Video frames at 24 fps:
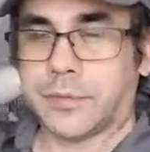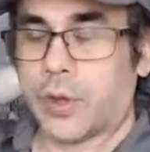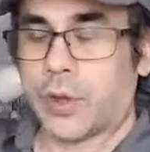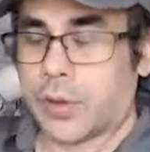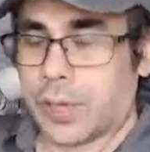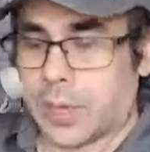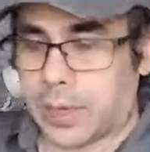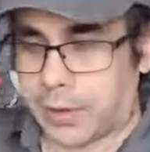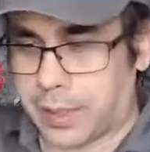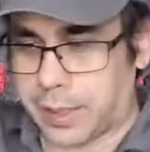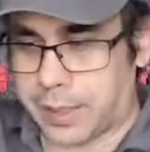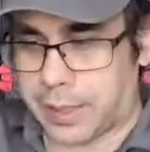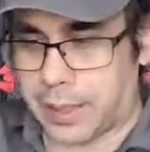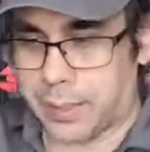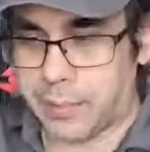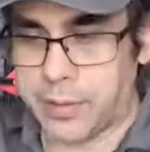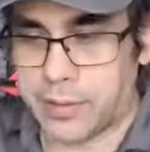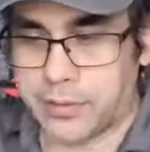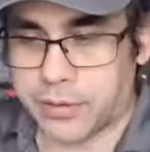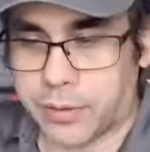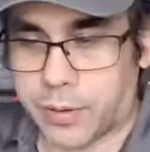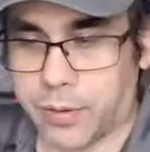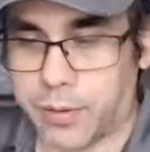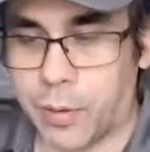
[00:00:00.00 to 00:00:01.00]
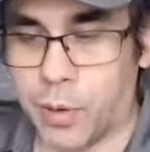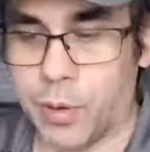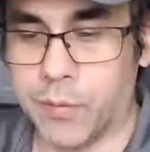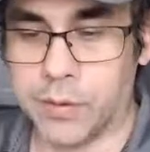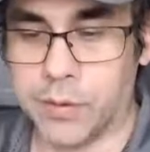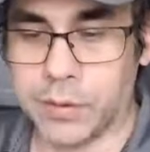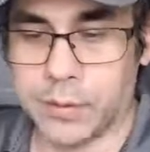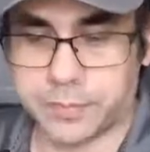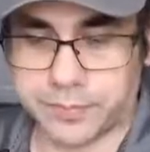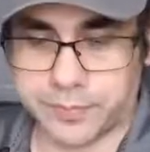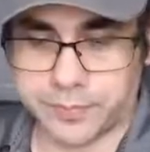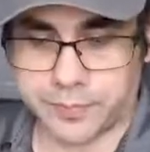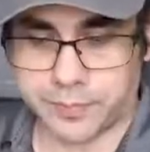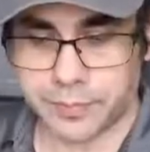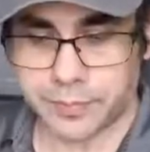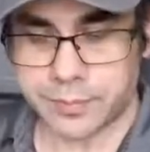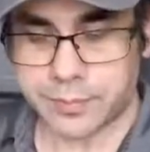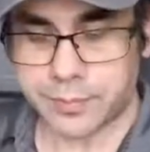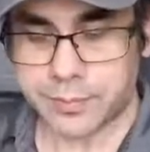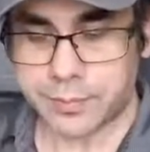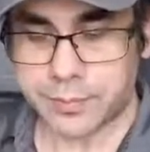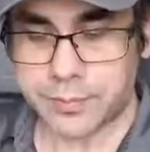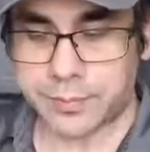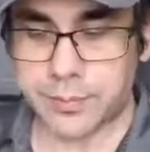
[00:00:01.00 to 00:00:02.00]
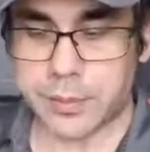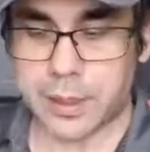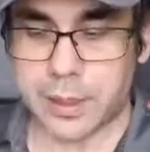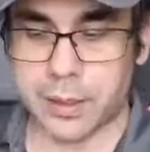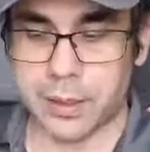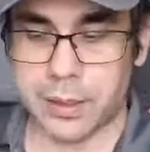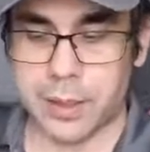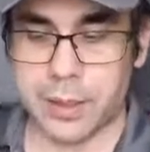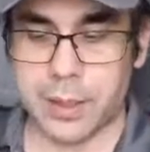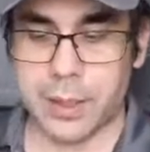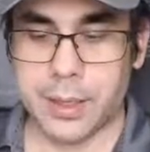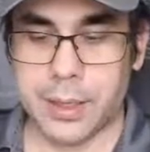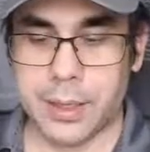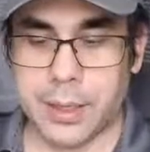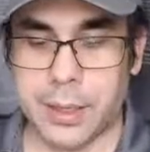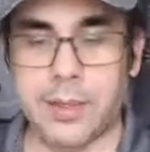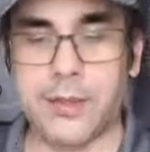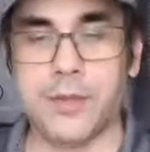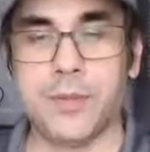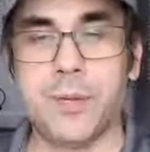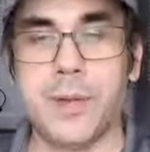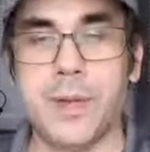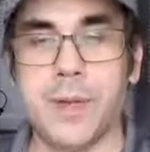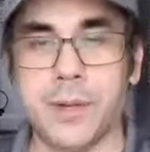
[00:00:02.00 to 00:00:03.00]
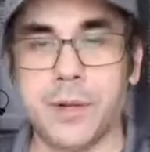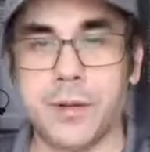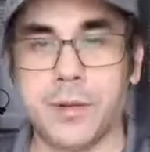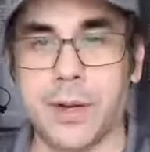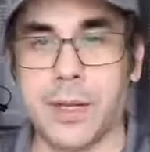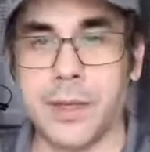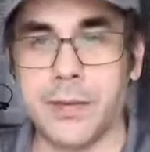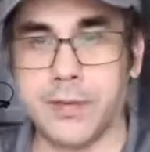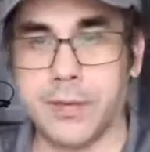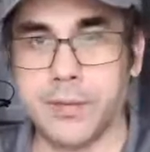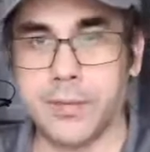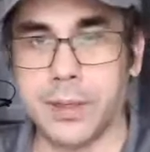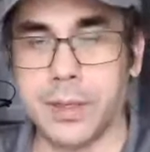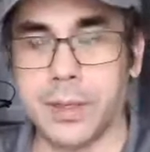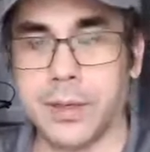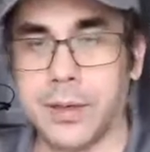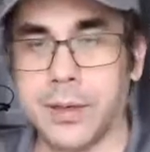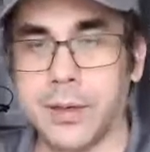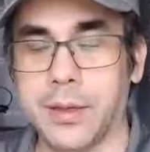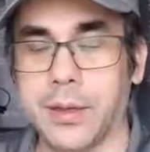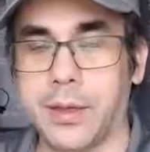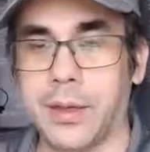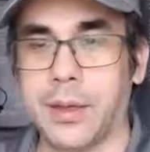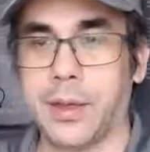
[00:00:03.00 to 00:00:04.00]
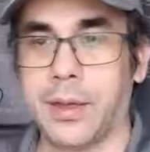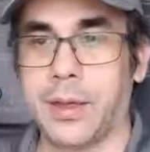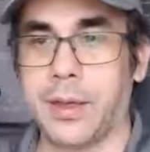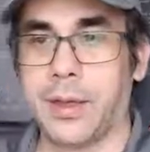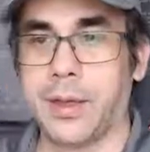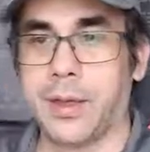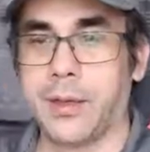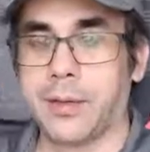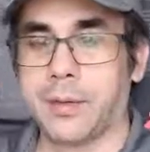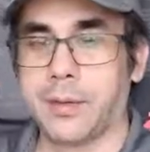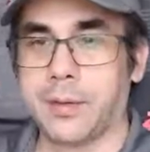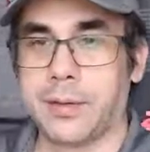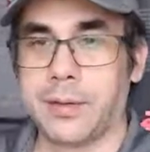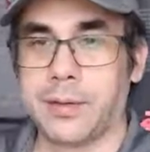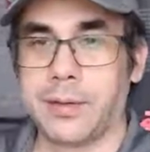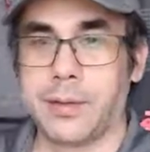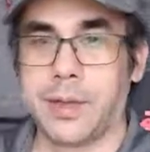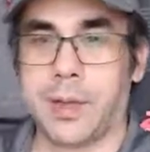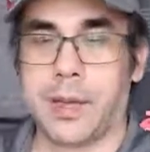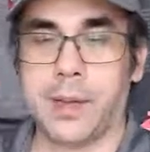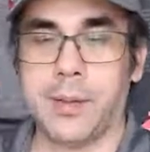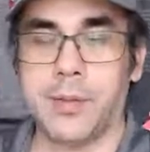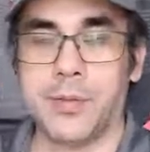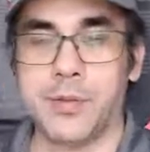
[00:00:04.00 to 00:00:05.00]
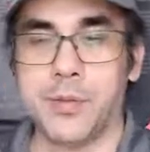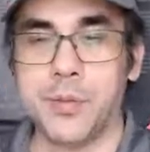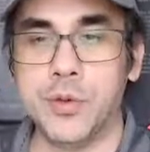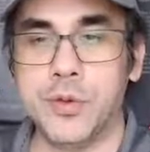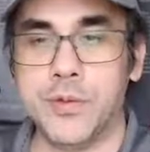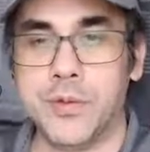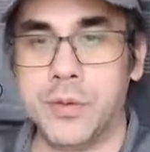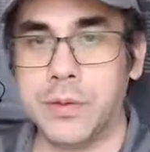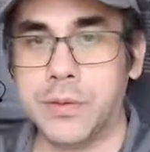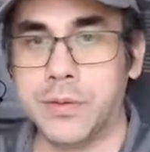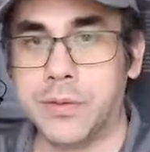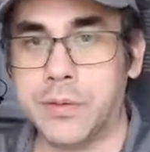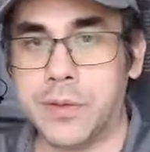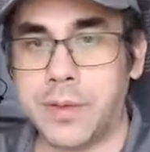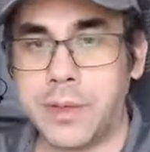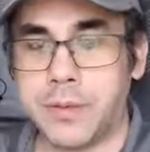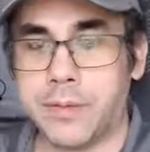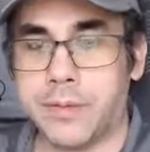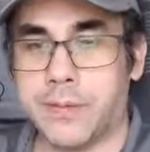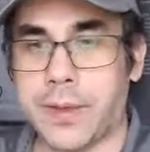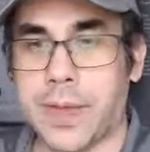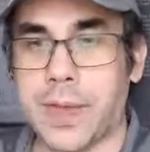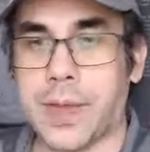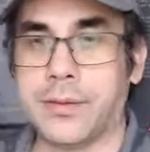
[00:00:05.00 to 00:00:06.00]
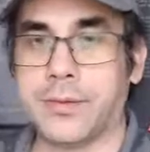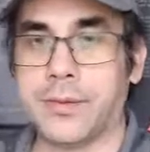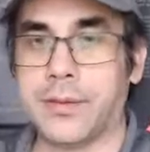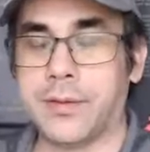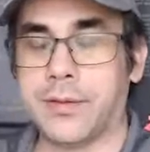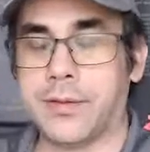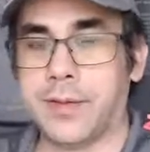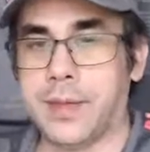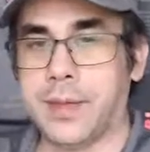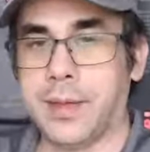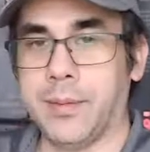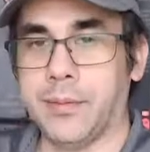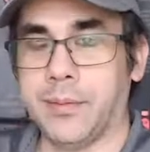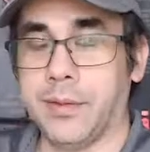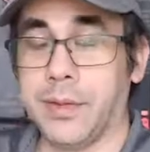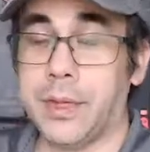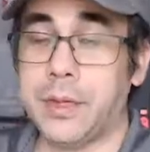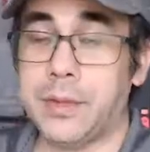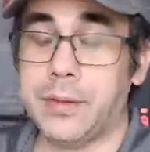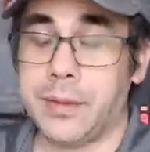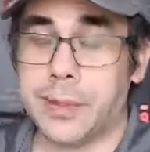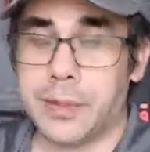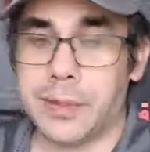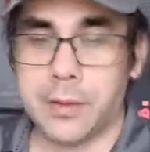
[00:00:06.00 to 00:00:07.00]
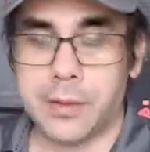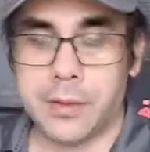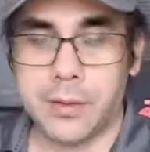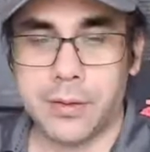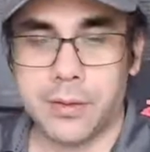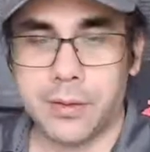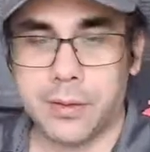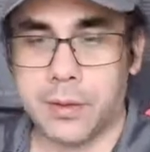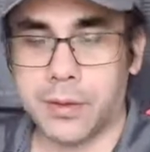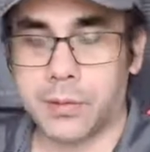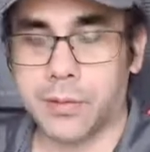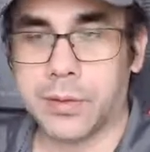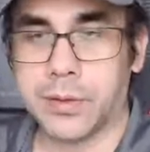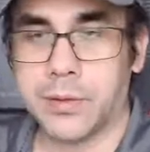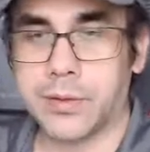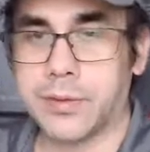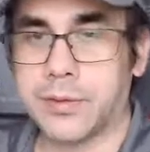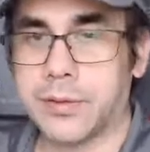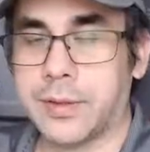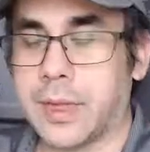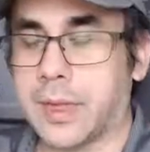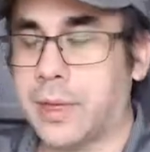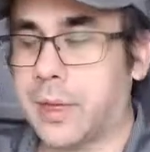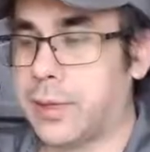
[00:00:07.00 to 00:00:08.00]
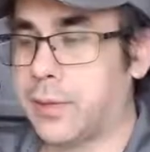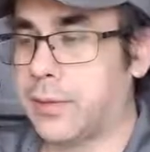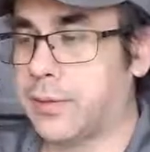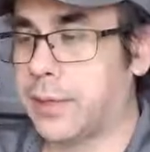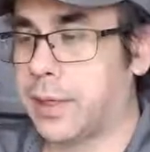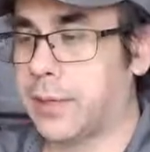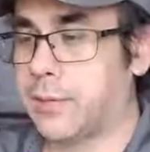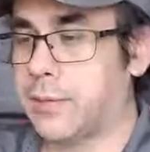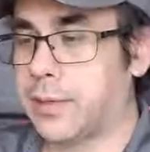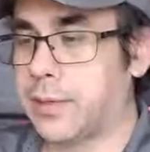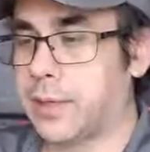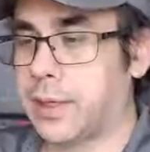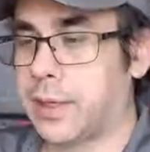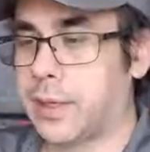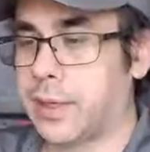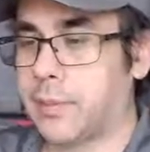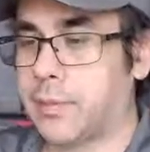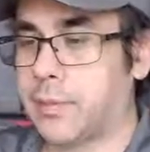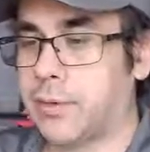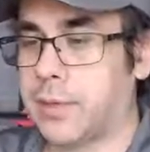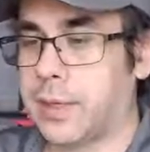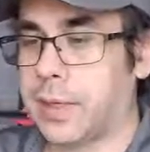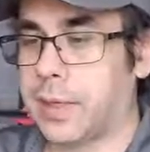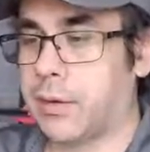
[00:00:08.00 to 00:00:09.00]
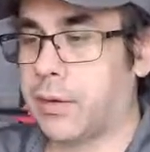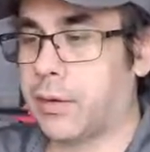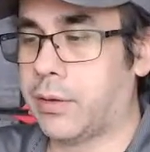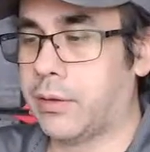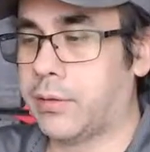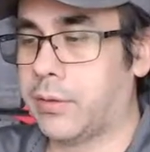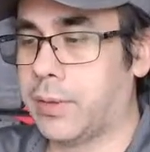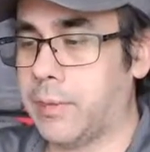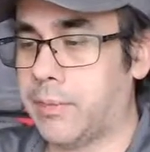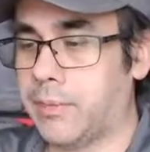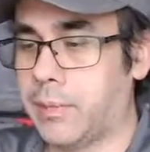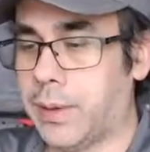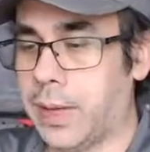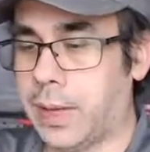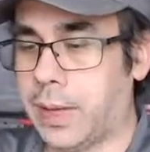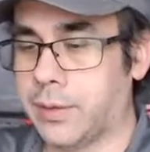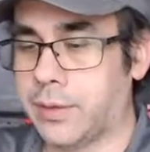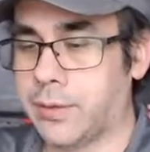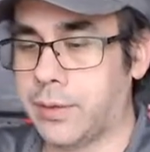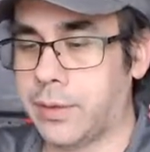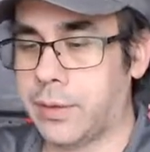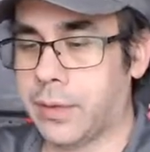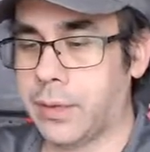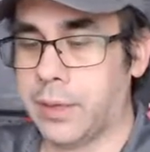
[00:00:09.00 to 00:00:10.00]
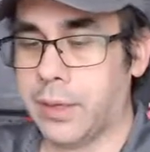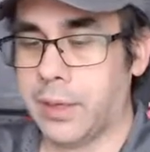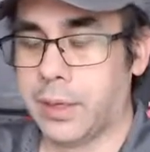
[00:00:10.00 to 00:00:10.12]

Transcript: Okay, let me start over. It's been a crazy week. Time is moving really fast, it seems. And then there was daylight saving time, so that also impacts.